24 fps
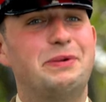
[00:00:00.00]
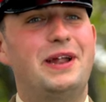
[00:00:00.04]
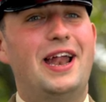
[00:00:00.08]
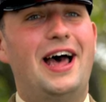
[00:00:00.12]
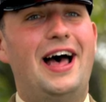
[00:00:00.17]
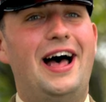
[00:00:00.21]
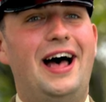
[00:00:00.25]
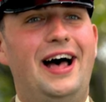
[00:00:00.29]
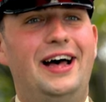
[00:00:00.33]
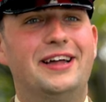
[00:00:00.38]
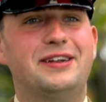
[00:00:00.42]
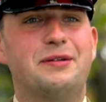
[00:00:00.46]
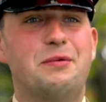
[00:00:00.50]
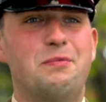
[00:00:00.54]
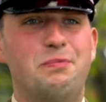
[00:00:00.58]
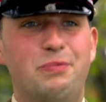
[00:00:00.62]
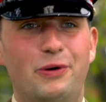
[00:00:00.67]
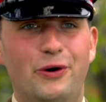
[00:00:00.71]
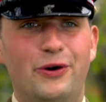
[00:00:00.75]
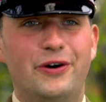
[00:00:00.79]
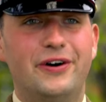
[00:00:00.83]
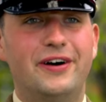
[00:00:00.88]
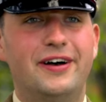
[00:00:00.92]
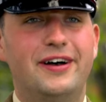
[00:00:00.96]
been hard,
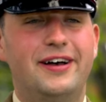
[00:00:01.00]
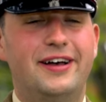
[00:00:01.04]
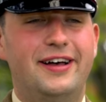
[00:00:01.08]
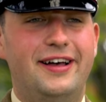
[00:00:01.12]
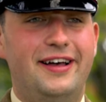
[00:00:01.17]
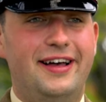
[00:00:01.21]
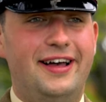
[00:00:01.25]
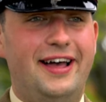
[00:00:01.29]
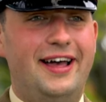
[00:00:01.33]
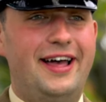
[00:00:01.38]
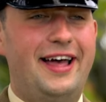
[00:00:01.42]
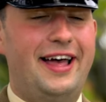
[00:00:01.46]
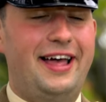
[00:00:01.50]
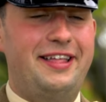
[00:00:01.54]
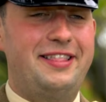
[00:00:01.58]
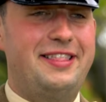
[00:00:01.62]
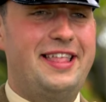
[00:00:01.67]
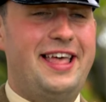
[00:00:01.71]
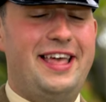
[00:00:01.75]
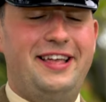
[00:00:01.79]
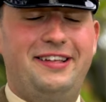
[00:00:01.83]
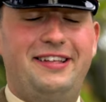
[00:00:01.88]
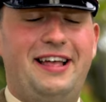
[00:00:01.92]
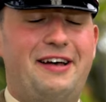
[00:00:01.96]
but
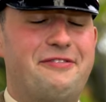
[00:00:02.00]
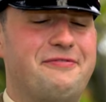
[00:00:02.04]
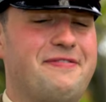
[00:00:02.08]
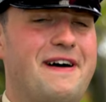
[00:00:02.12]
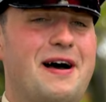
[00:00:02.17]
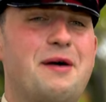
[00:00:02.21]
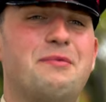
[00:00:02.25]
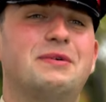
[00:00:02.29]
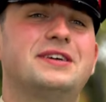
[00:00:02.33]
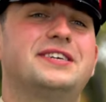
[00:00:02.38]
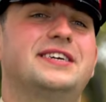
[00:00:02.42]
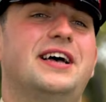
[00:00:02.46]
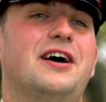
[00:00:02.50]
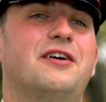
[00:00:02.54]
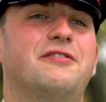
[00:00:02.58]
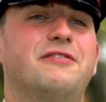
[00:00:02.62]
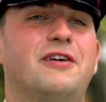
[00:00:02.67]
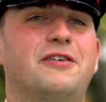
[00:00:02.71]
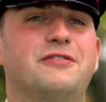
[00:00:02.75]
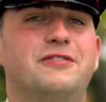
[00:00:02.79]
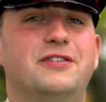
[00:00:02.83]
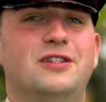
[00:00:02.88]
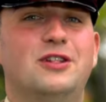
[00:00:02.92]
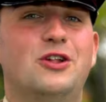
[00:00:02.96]
I found myself
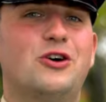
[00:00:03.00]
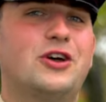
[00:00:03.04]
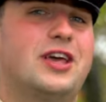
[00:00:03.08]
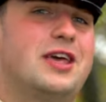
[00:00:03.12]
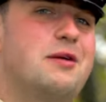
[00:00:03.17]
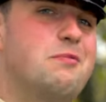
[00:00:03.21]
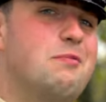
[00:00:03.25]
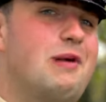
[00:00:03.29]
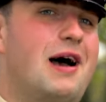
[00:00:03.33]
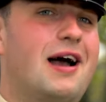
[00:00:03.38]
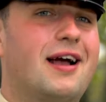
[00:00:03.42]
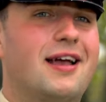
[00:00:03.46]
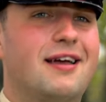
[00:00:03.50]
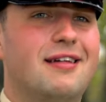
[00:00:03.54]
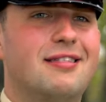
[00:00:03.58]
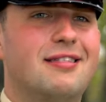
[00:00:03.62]
often looking back